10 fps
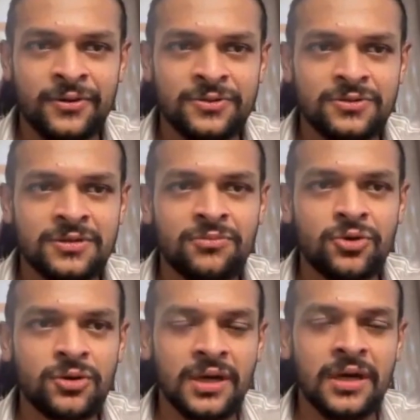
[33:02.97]
they go through, the
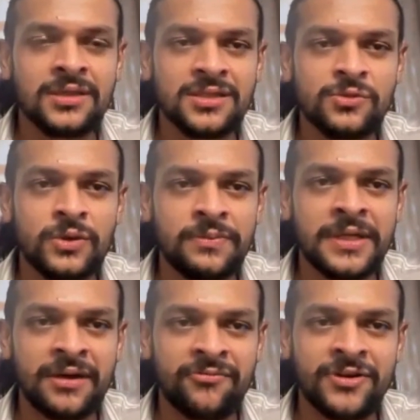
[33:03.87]
more others will
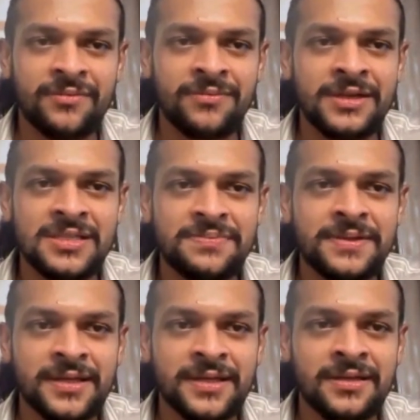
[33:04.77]
be comfortable in
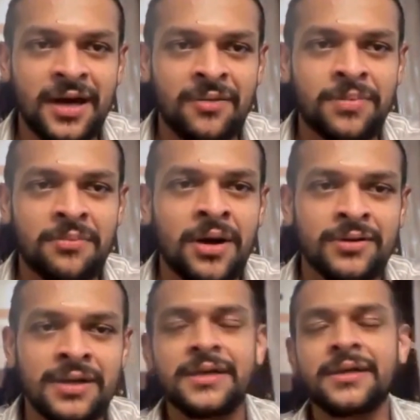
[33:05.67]
speaking up
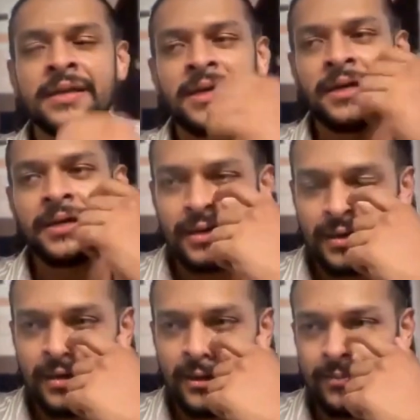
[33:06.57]
about it.
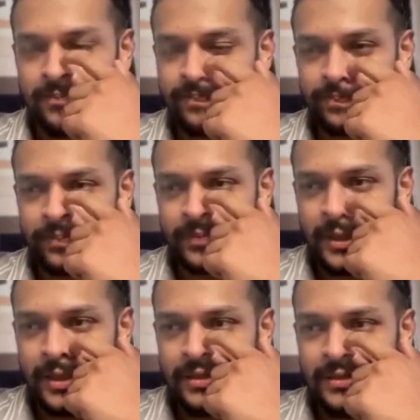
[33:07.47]
Um,
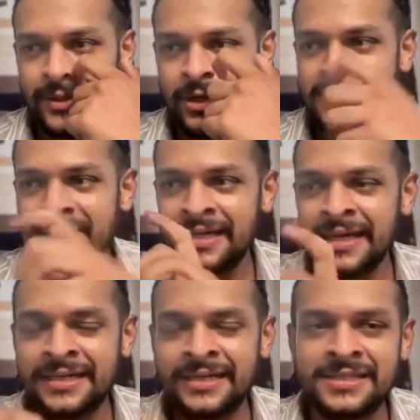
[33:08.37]
because
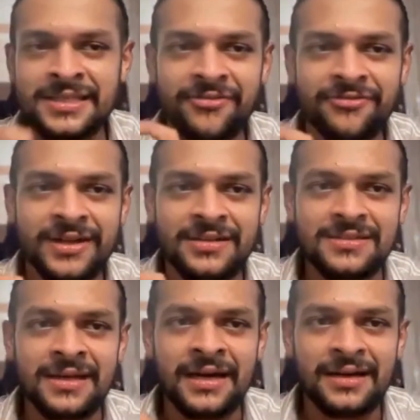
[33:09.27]
they'll get this
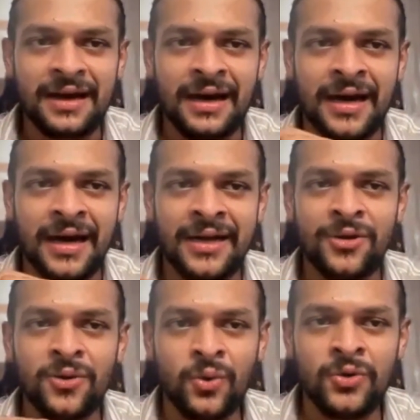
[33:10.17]
reference that I
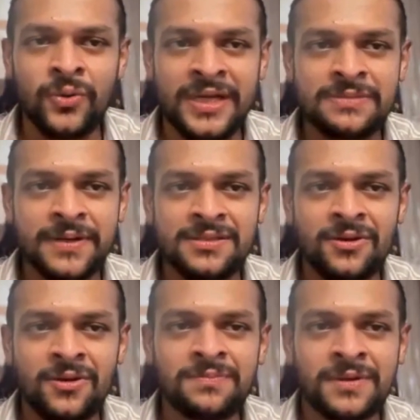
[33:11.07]
don't want to express
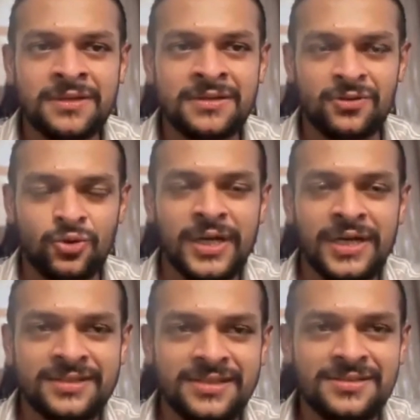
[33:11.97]
a lot, but look
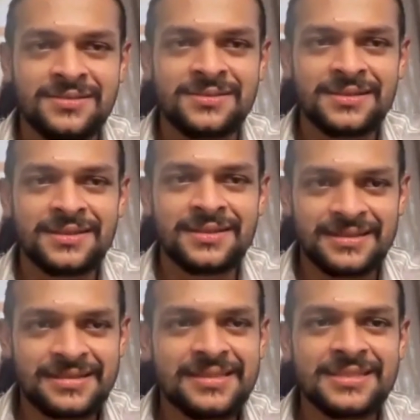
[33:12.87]
at this.
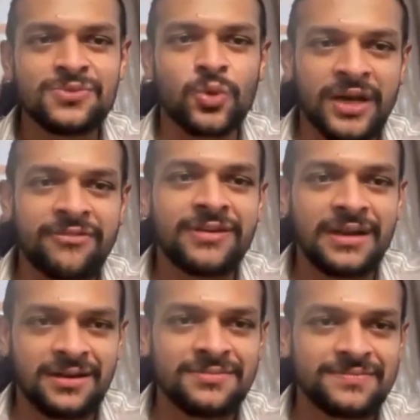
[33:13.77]
This is what I
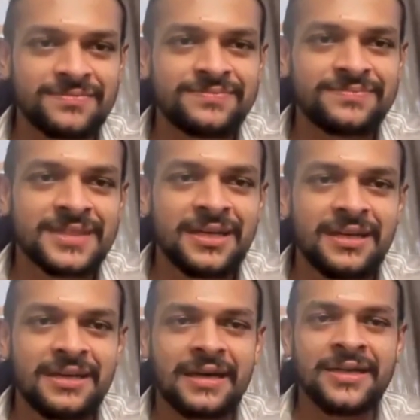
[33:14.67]
feel,
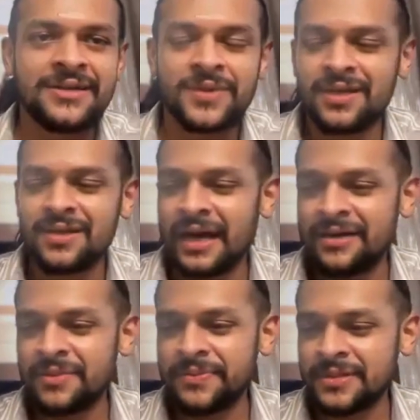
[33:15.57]
right?
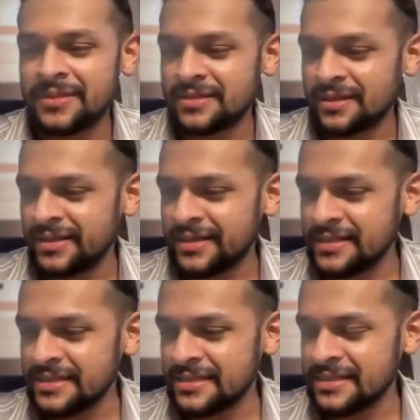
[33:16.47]
I remember
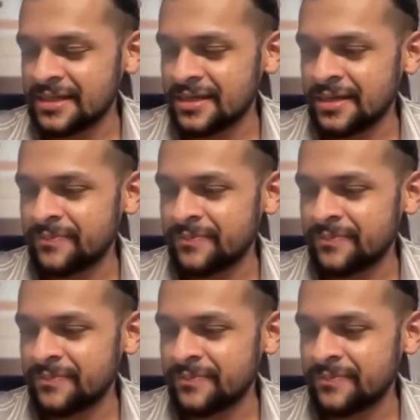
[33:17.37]
there's this